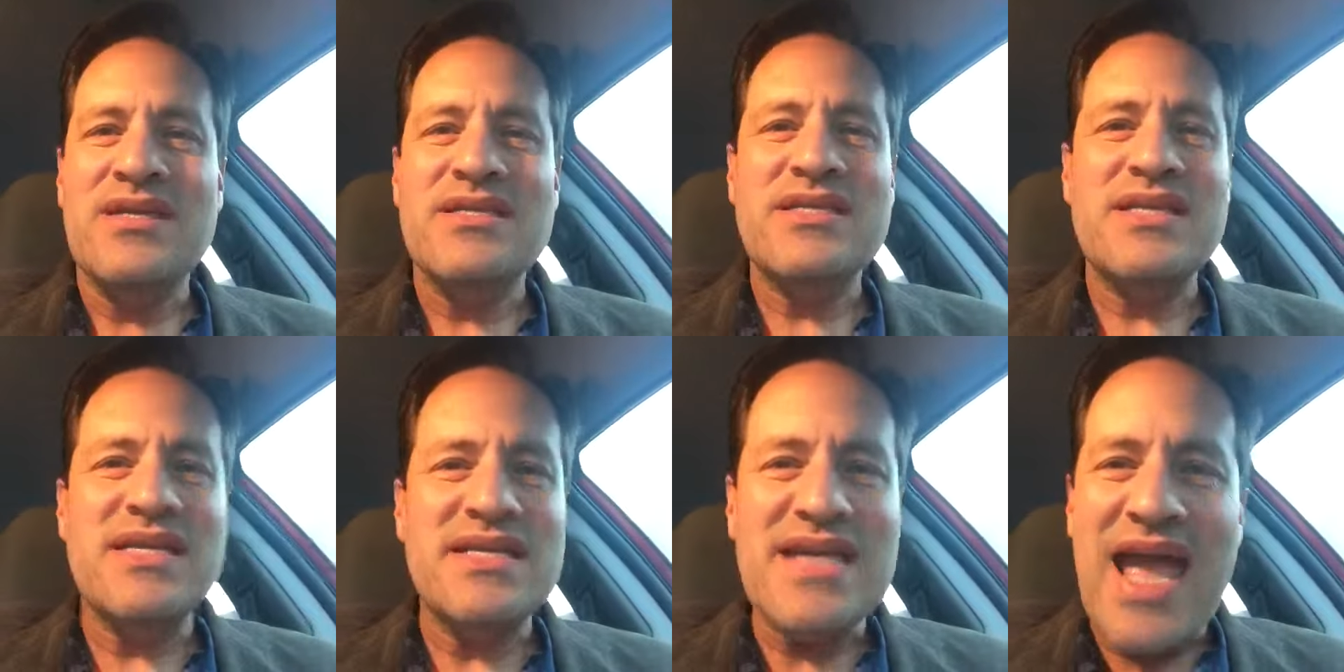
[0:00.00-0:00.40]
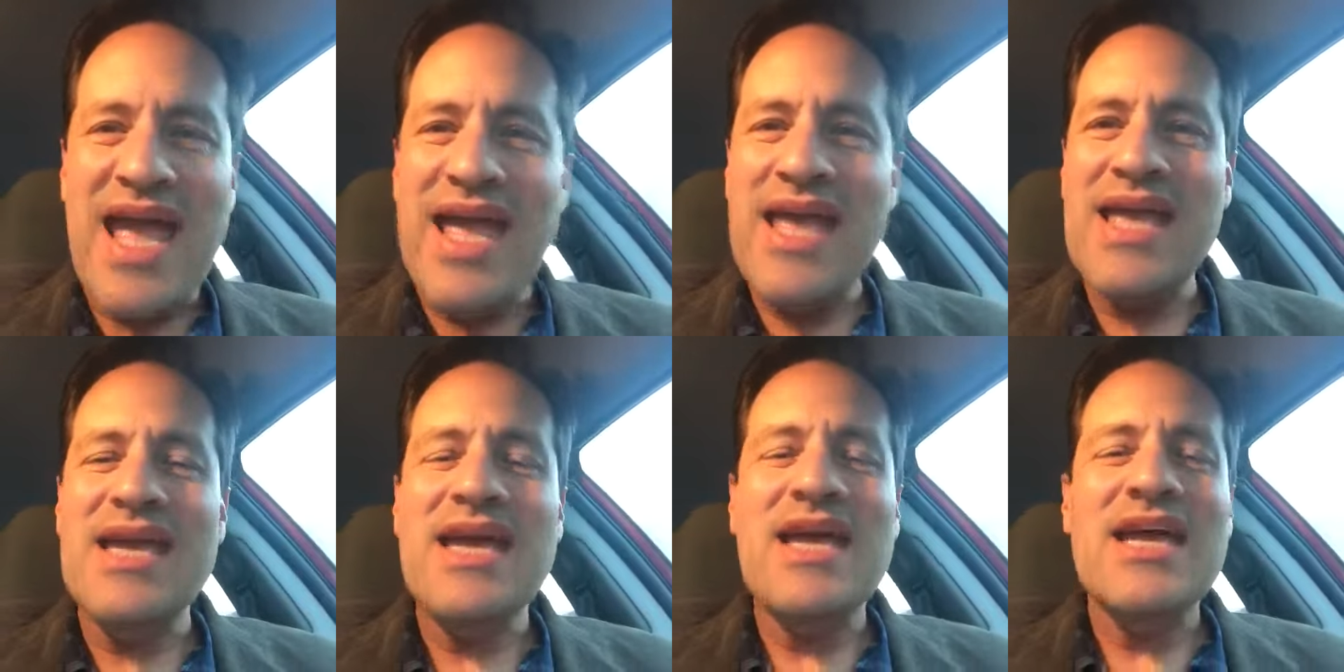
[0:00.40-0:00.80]

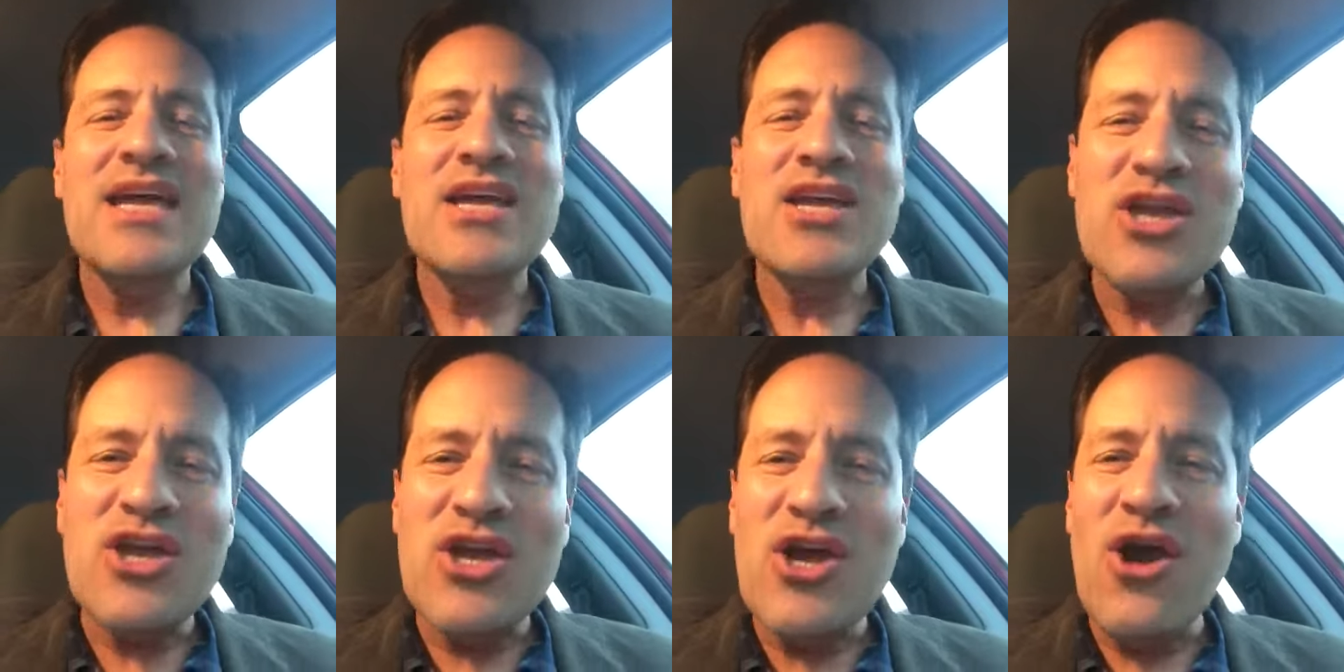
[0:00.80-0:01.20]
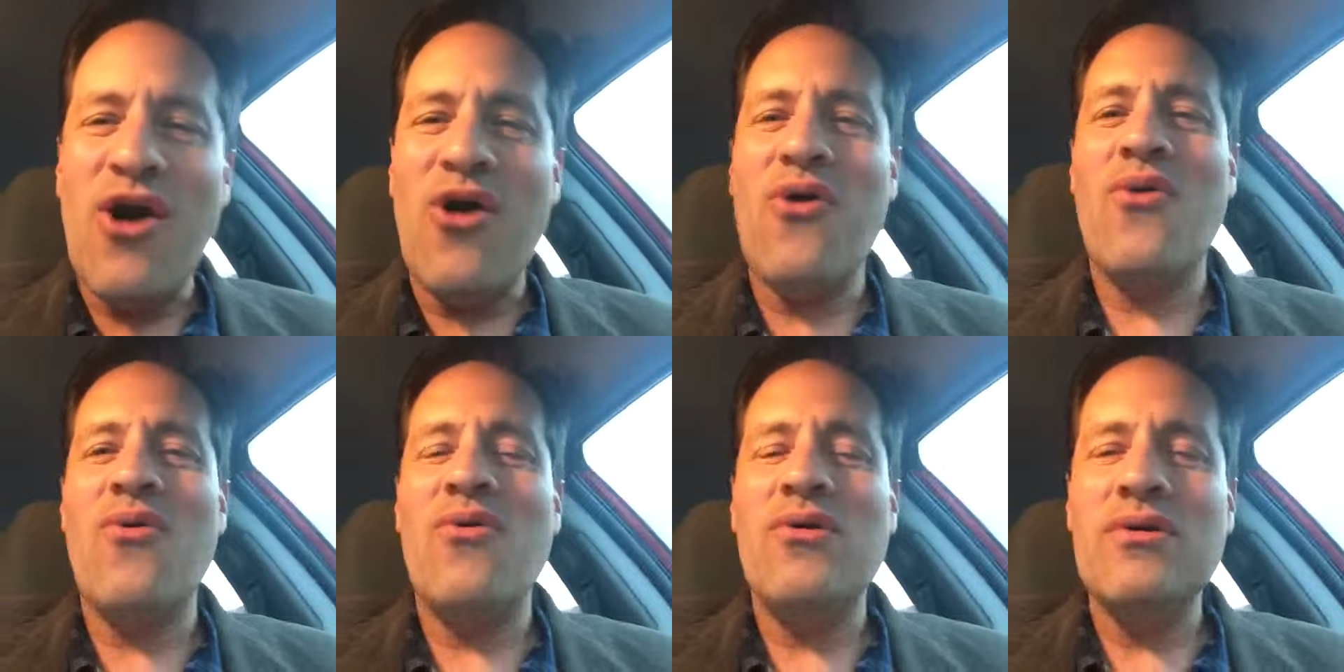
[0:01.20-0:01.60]
Today,
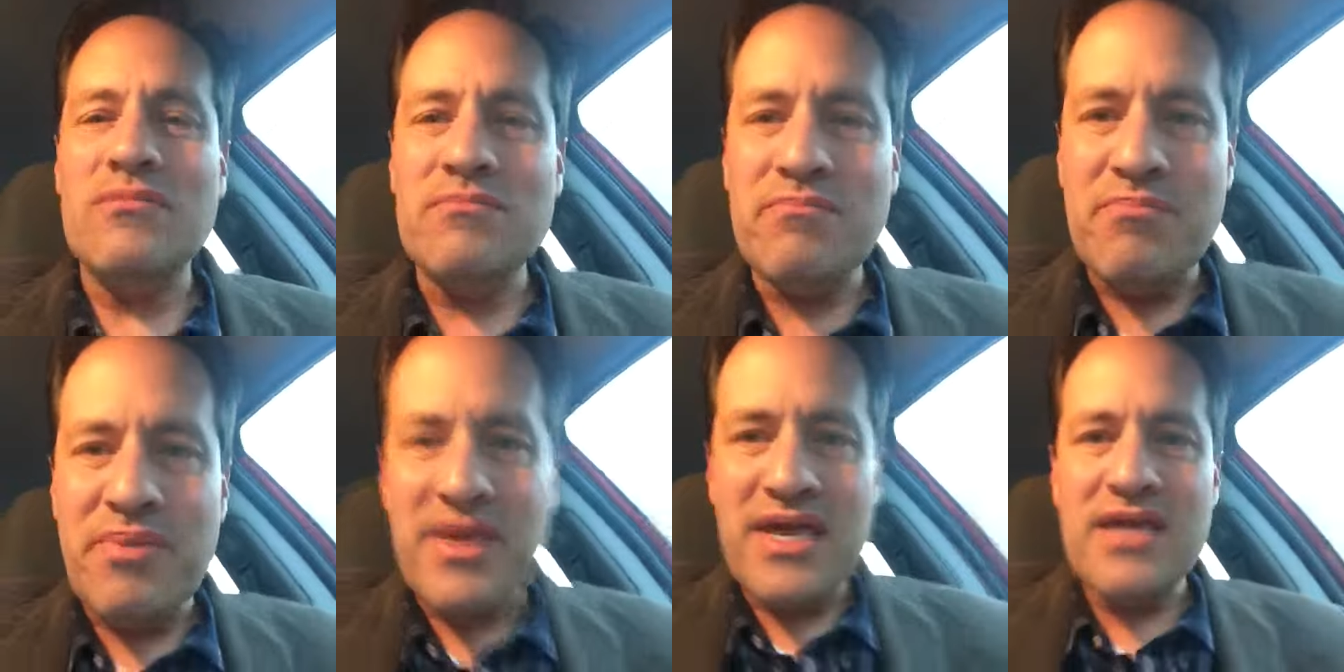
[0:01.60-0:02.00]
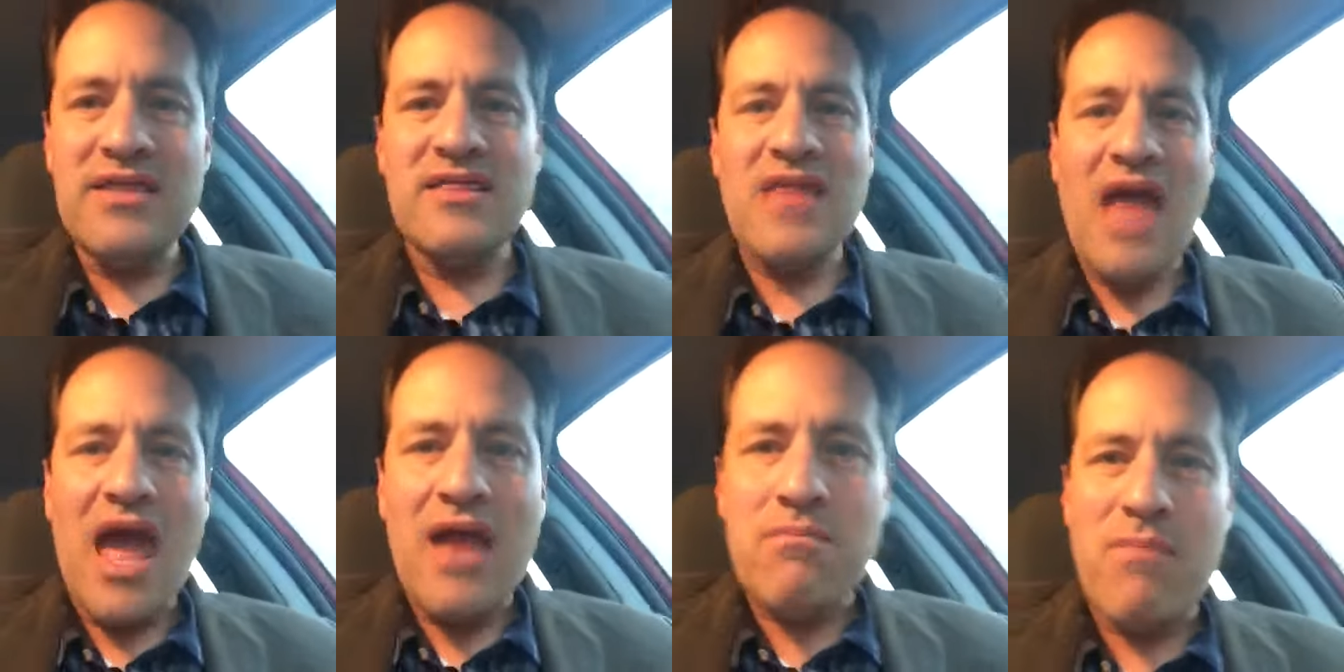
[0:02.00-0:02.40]
Go be
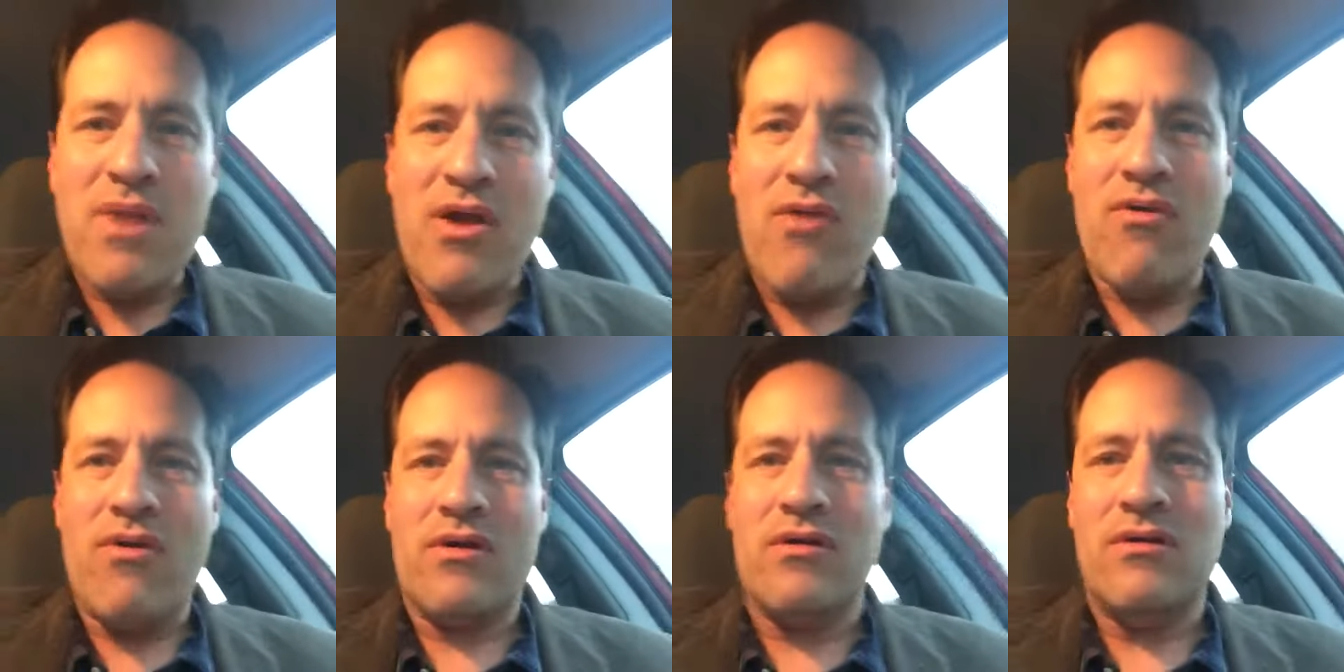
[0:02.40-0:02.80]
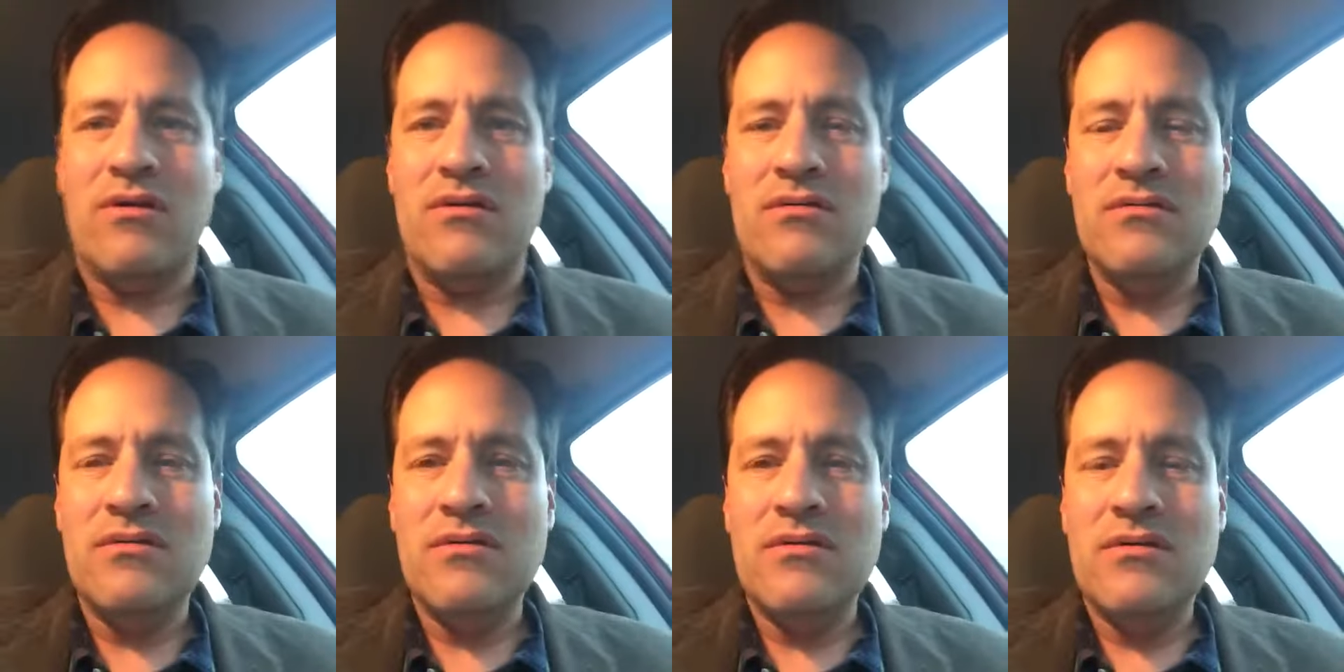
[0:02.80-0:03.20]
that miracle.